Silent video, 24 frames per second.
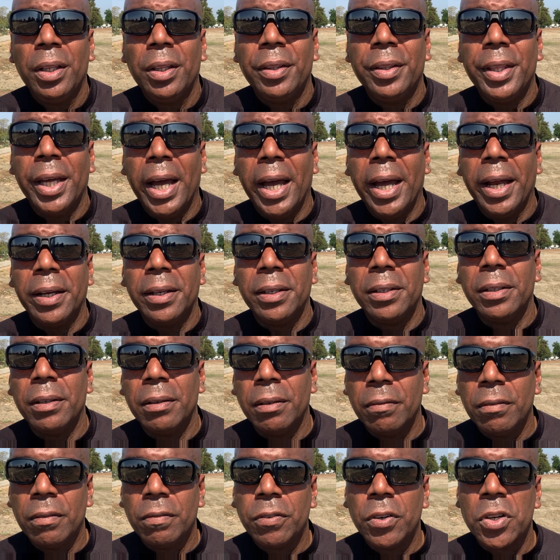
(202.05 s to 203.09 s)
that
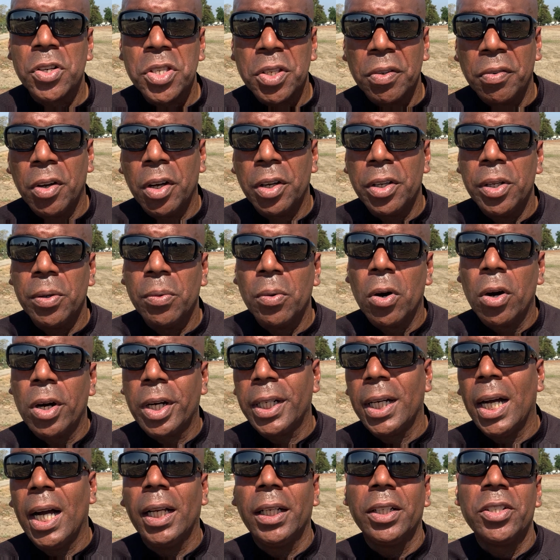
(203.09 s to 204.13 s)
first of all you are a
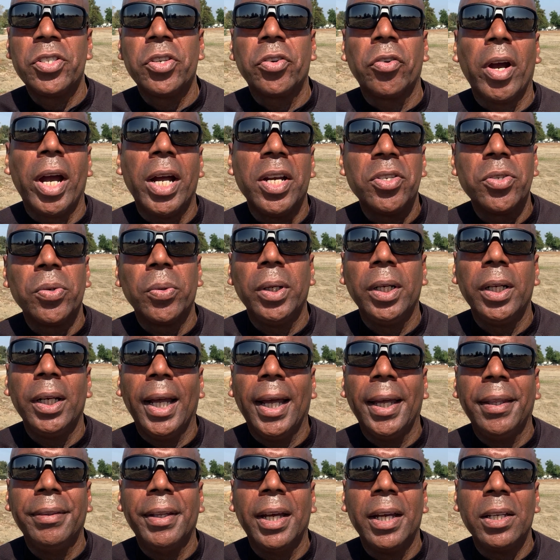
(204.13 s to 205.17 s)
college graduate
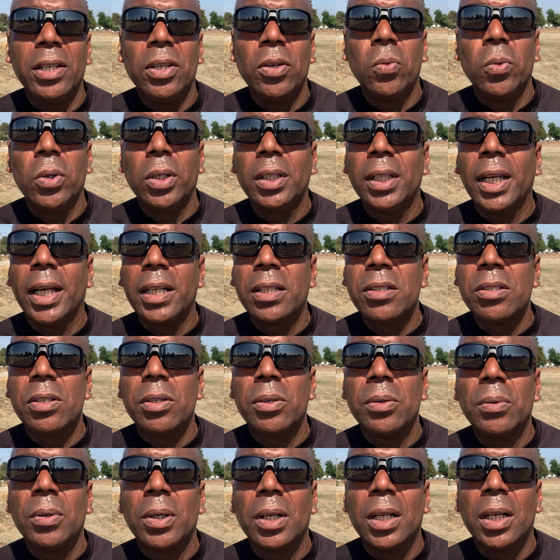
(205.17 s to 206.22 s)
and that you would like
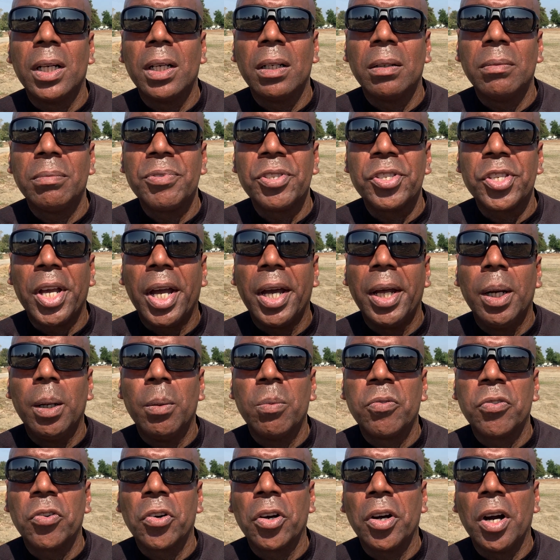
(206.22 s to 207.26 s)
to sign
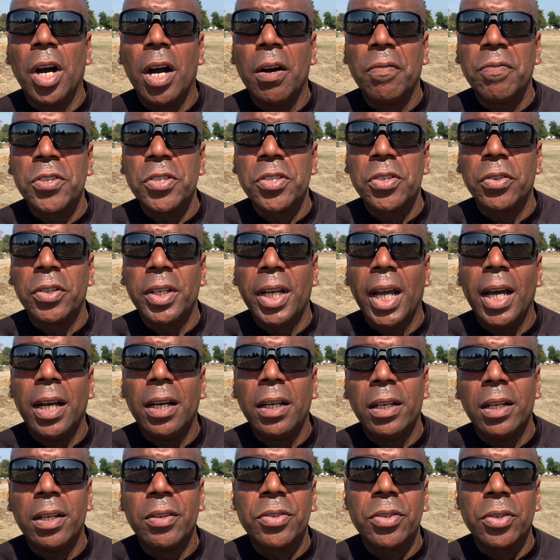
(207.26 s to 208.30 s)
up for Officer
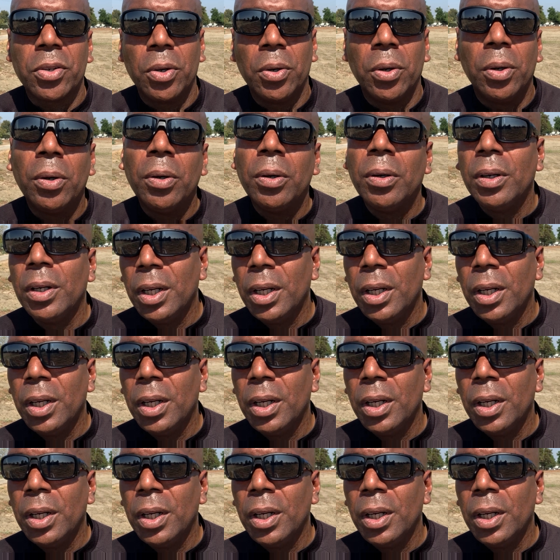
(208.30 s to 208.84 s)
Candidate School.